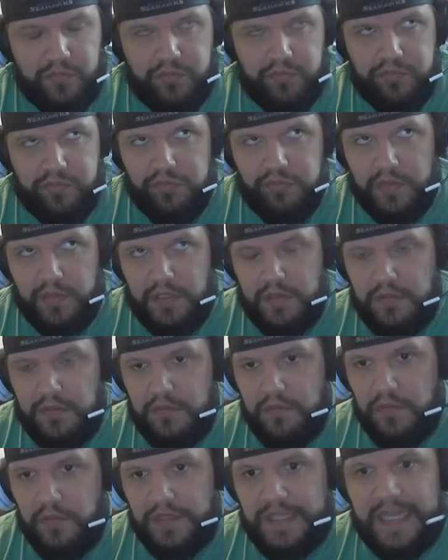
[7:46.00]
what,
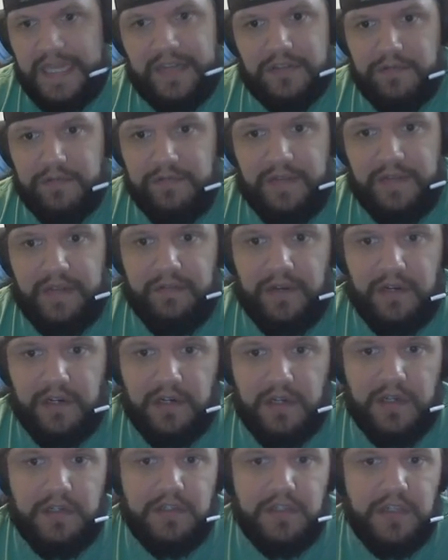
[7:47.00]

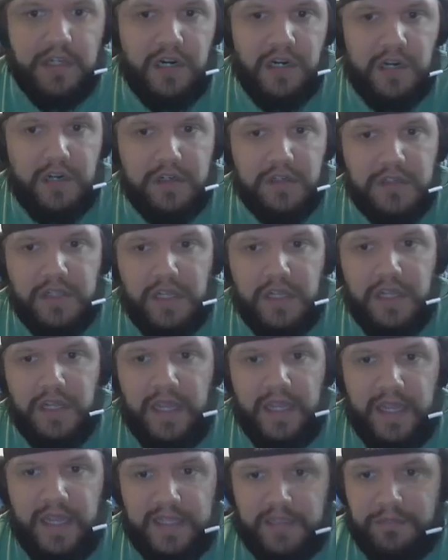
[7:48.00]
1,500 shards,
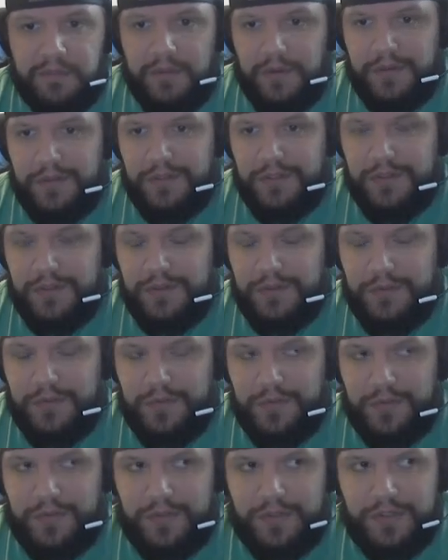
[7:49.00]
as opposed
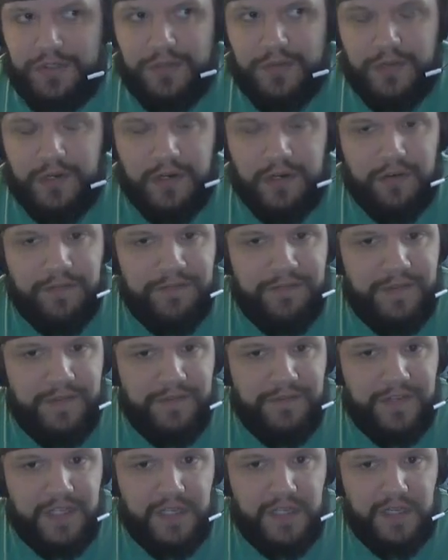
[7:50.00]
to
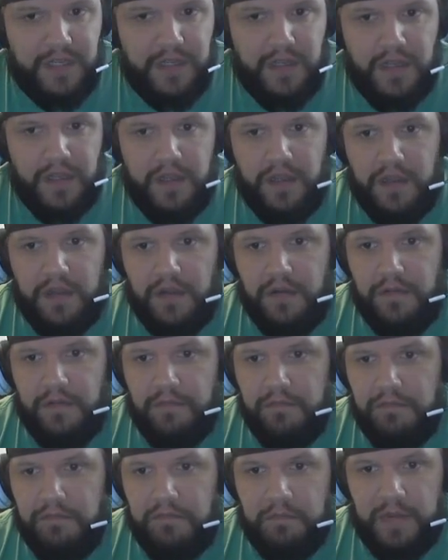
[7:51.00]
250
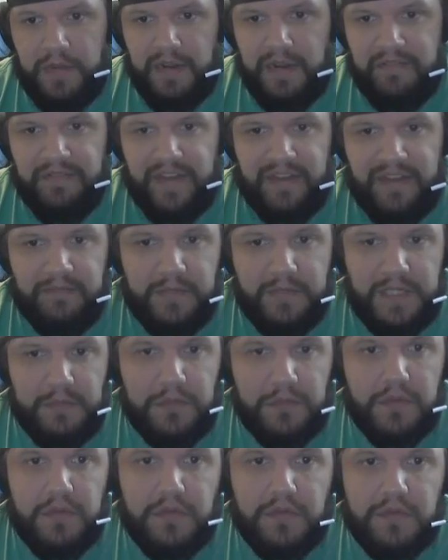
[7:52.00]
by 5
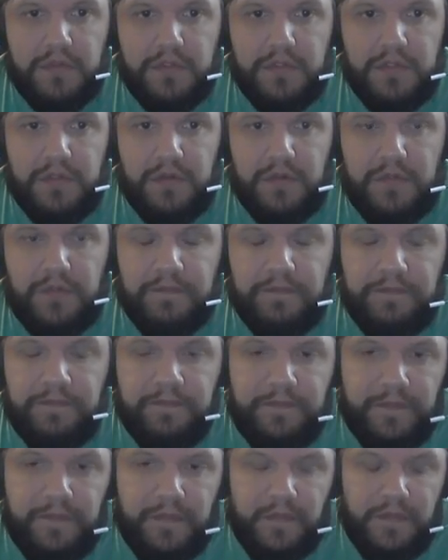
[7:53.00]
people. So
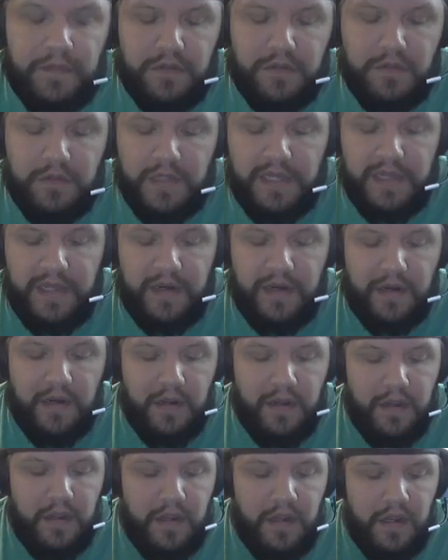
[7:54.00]
do that.
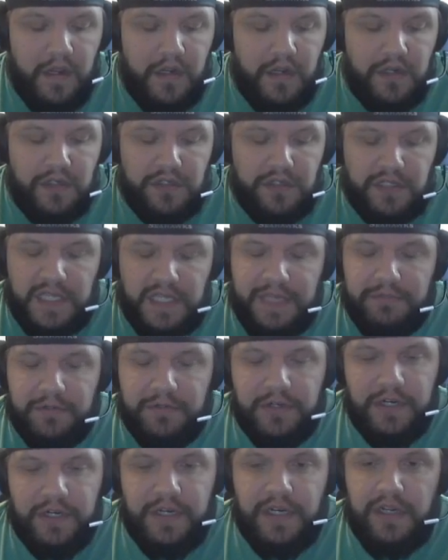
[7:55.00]
You keep
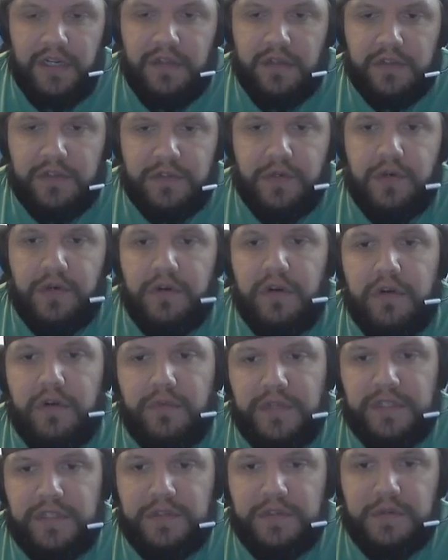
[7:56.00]
turning in those order hall
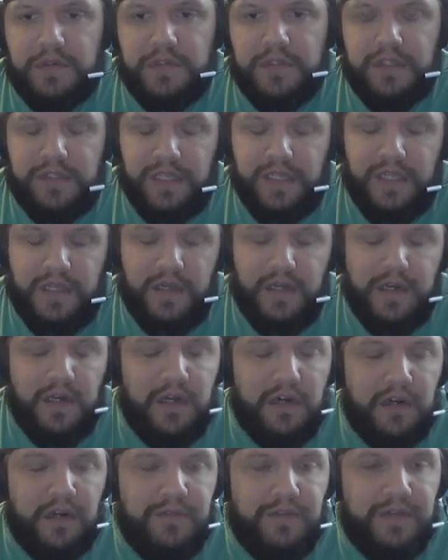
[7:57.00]
resources, getting
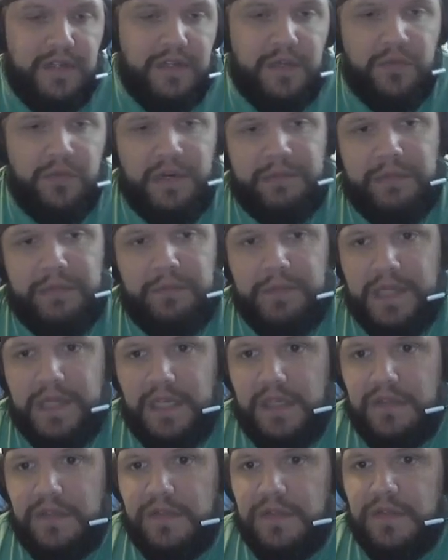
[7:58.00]
150 rep
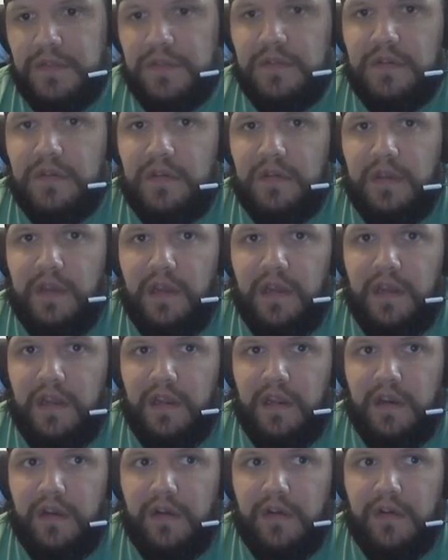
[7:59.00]
piece,
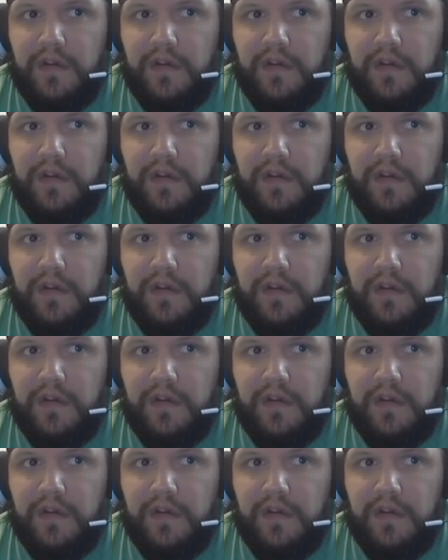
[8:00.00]
and